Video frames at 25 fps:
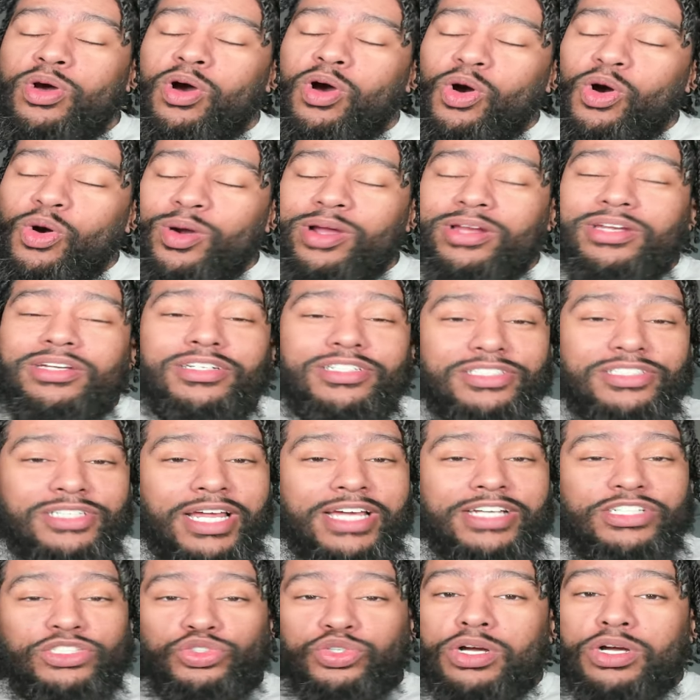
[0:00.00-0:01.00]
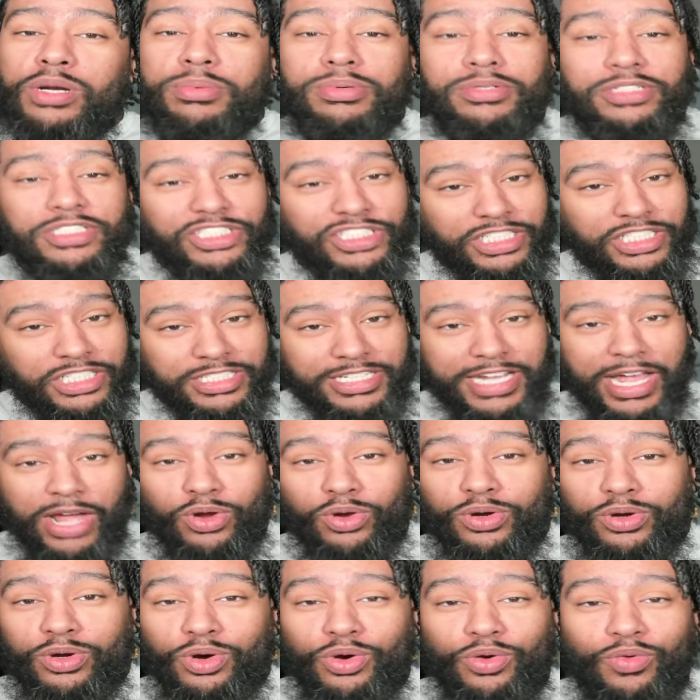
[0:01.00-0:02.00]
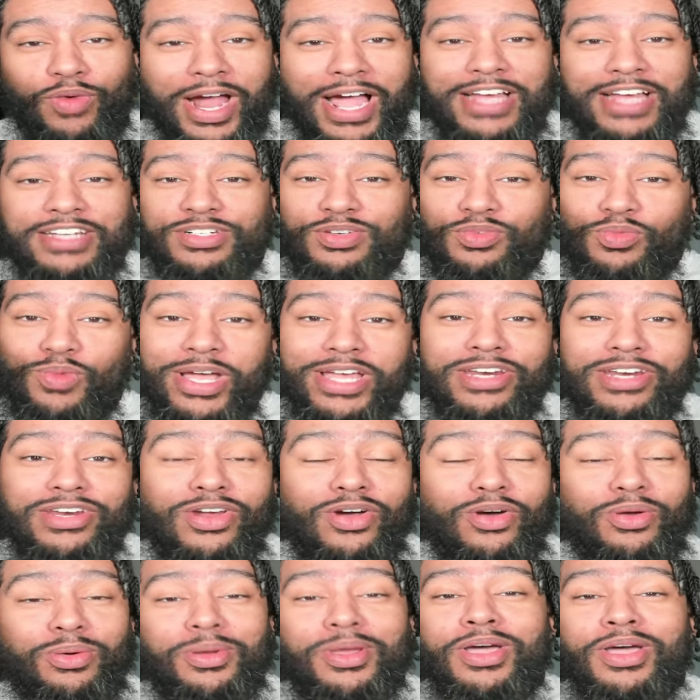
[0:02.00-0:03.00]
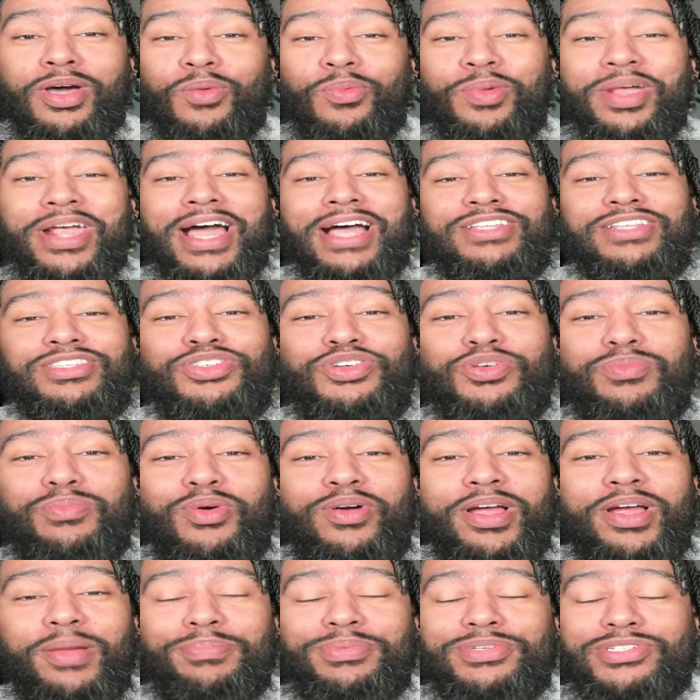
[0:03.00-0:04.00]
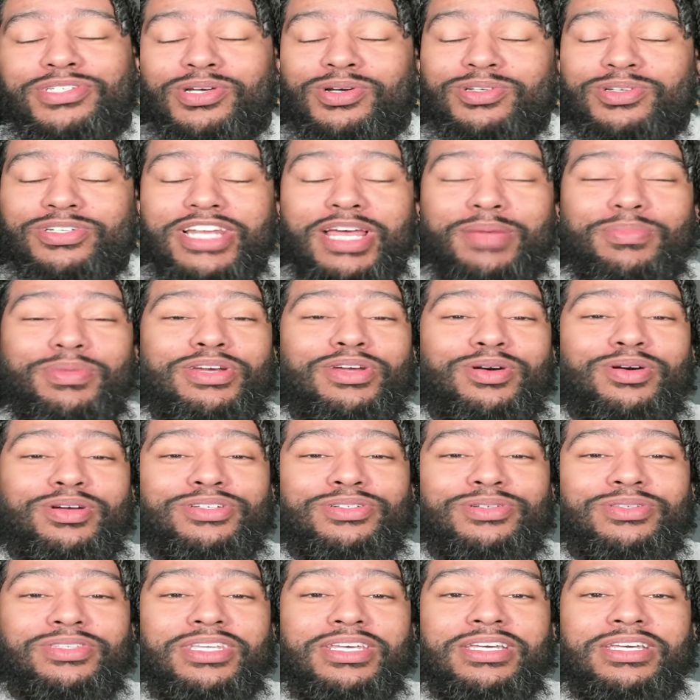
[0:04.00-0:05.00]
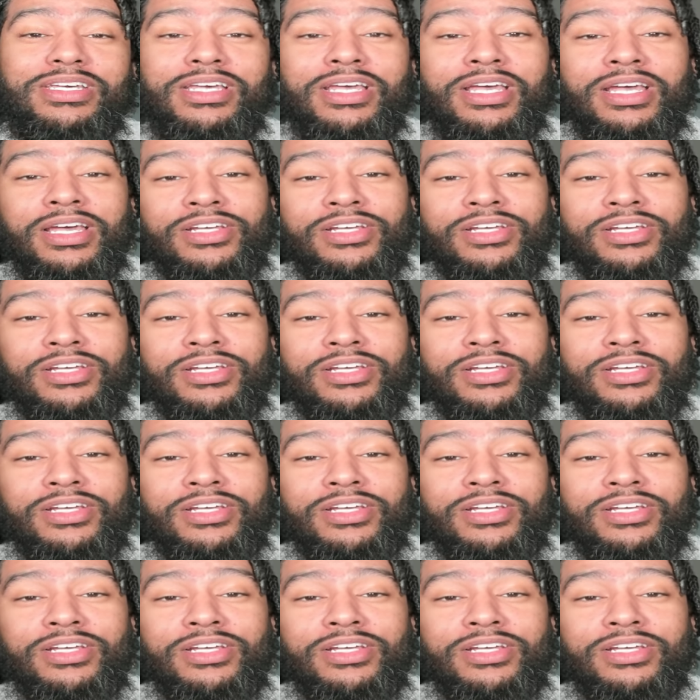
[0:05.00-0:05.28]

Or it looks like trouble is just out on the horizon waiting on him. We got two more episodes. Let me know what you think.